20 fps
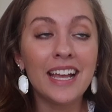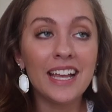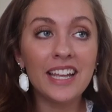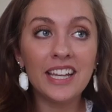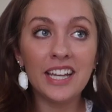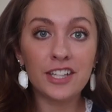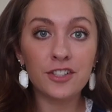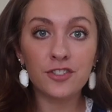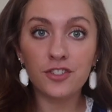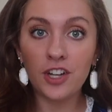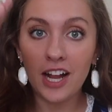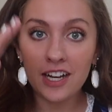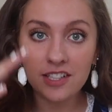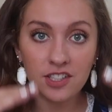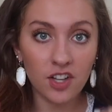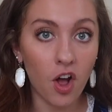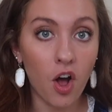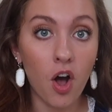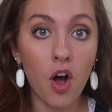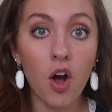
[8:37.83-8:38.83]
It
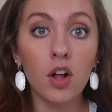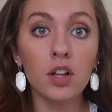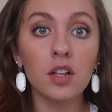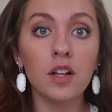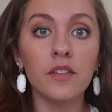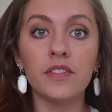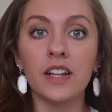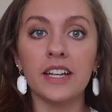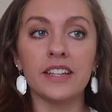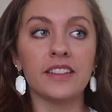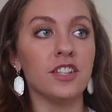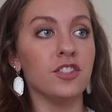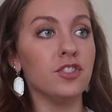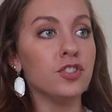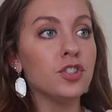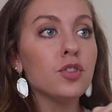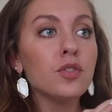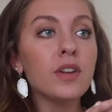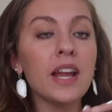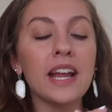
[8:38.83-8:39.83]
extracts all of like the
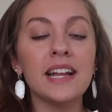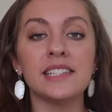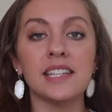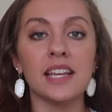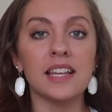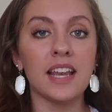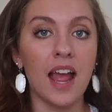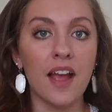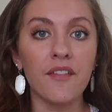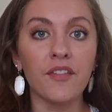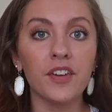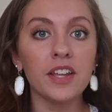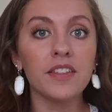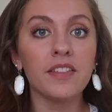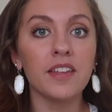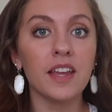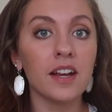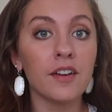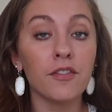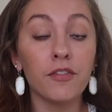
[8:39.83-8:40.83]
due dates and
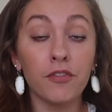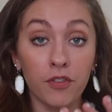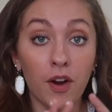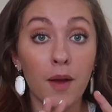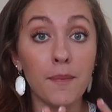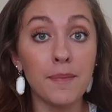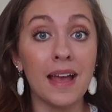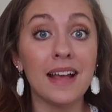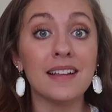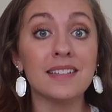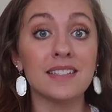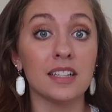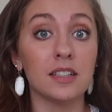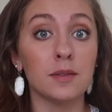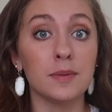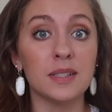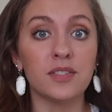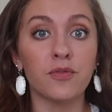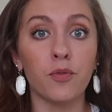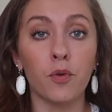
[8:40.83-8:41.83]
everything from that
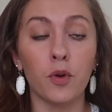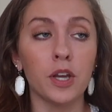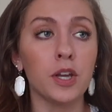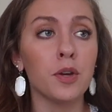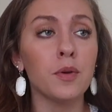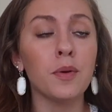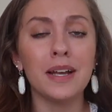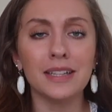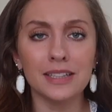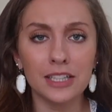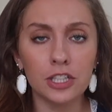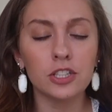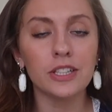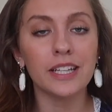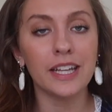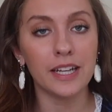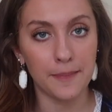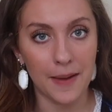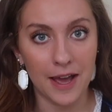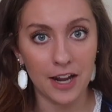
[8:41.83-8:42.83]
syllabus for you,
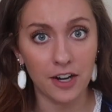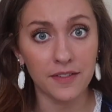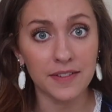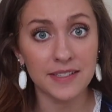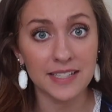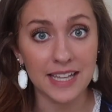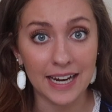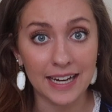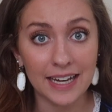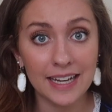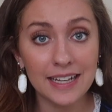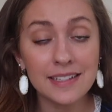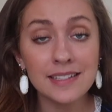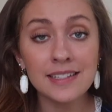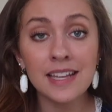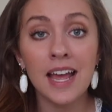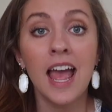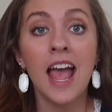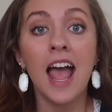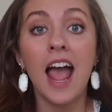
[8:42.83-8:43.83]
literally in a matter of seconds.